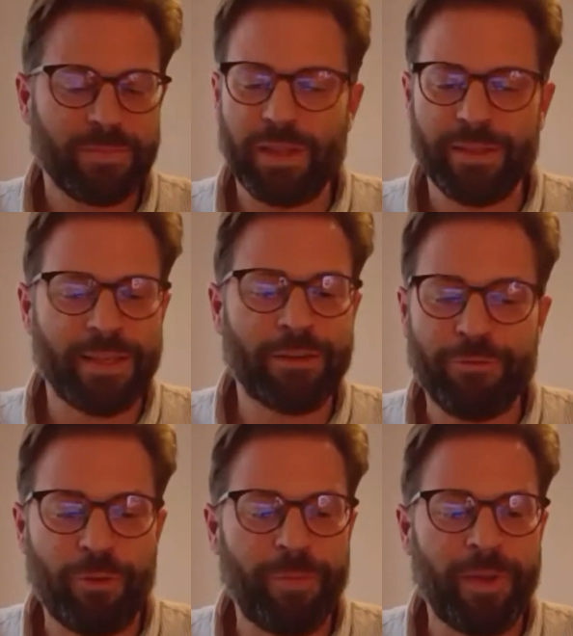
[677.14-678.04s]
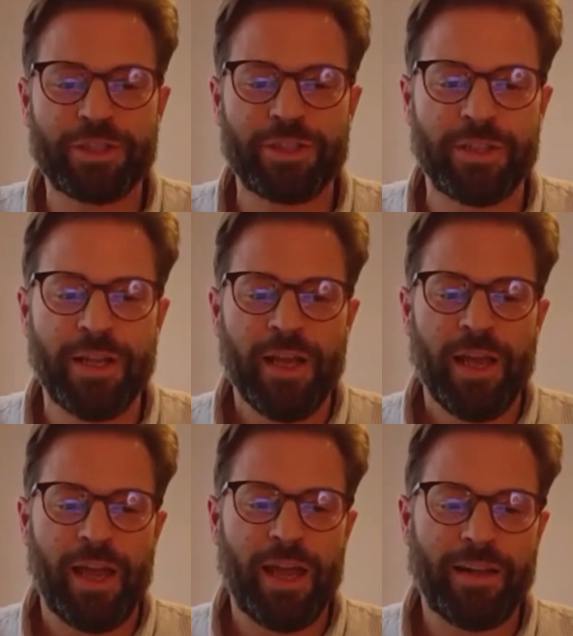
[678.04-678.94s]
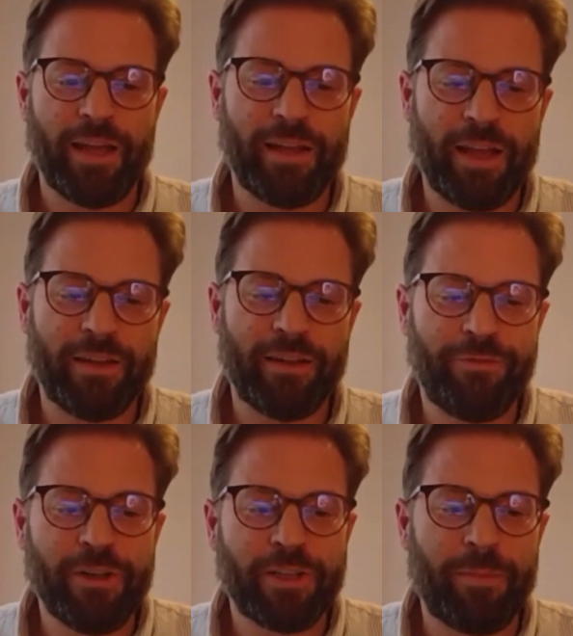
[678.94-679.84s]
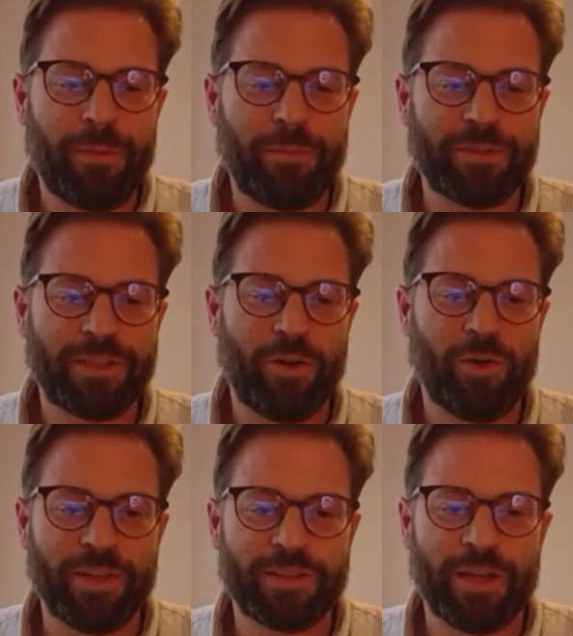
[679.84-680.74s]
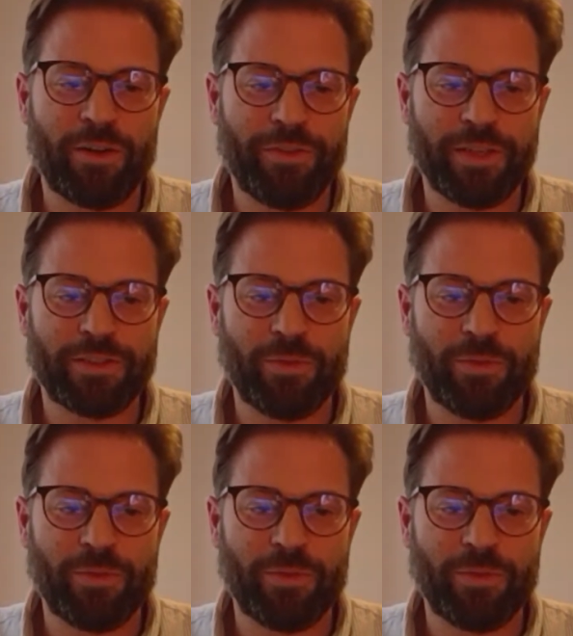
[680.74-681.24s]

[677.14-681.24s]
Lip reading: disinformation and filter bubbles and all these kind of things.